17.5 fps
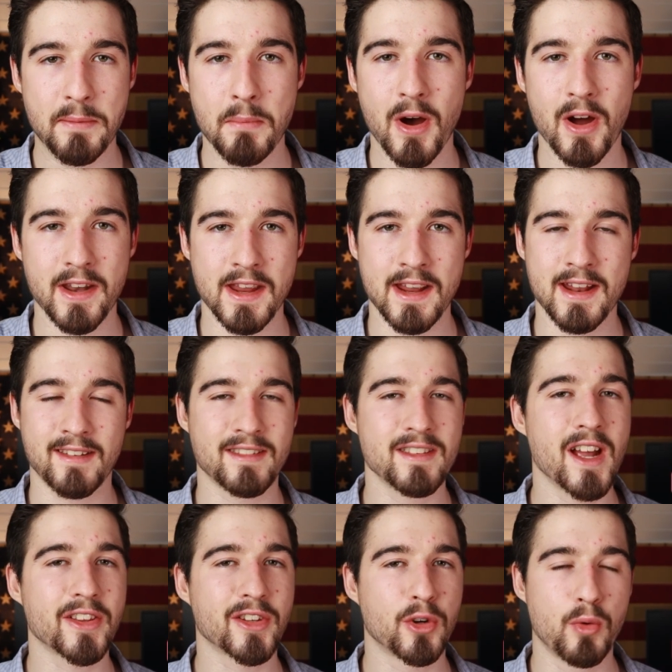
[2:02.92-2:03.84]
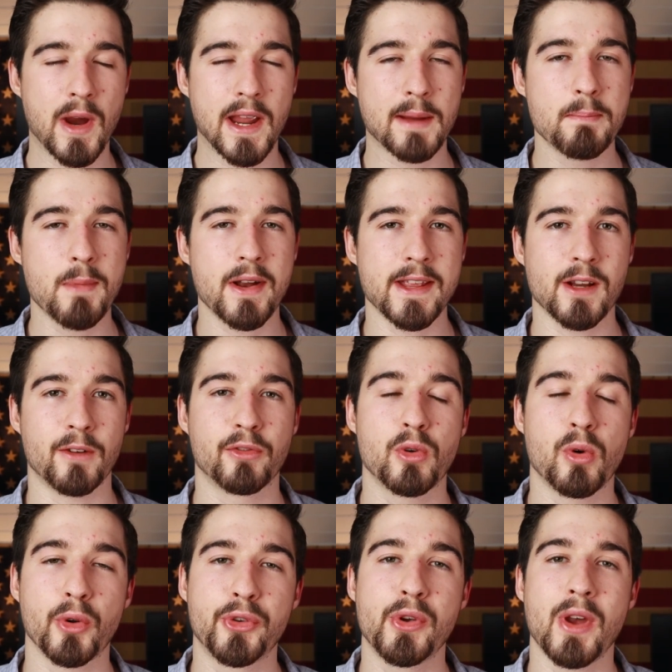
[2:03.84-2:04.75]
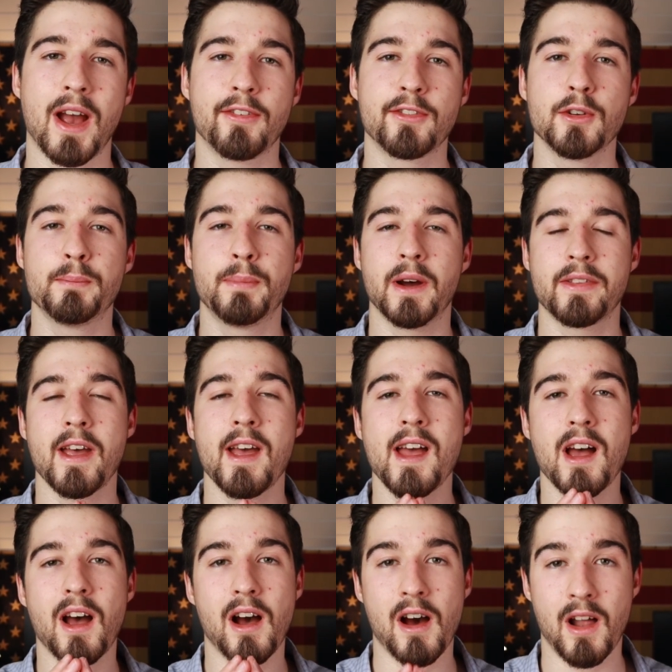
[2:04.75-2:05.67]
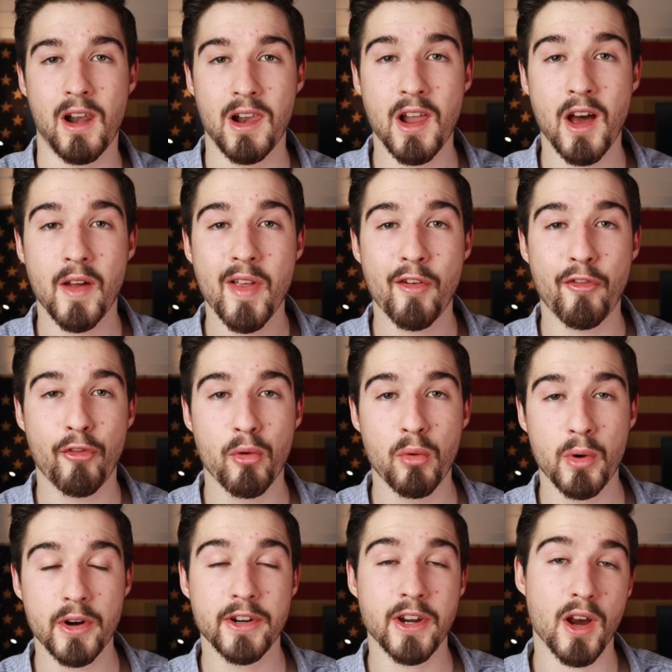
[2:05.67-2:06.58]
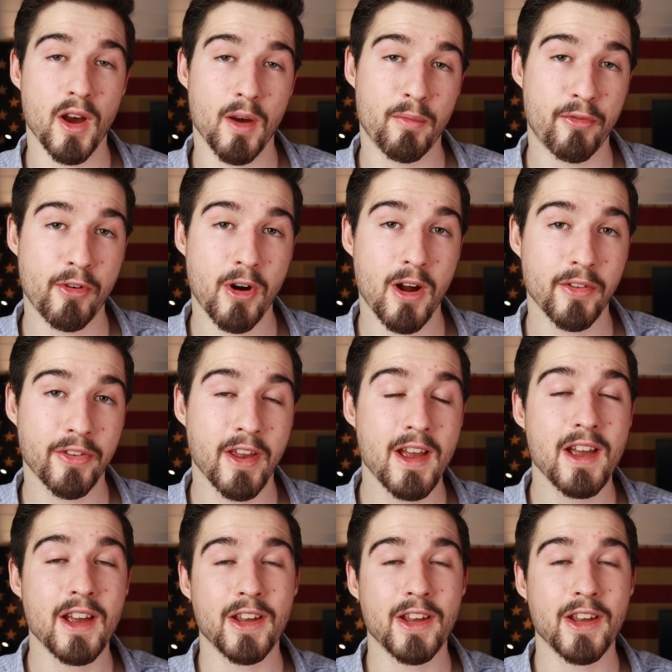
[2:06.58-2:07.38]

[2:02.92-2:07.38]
money, it's not quick money. Of course, you have to put a lot of work up front.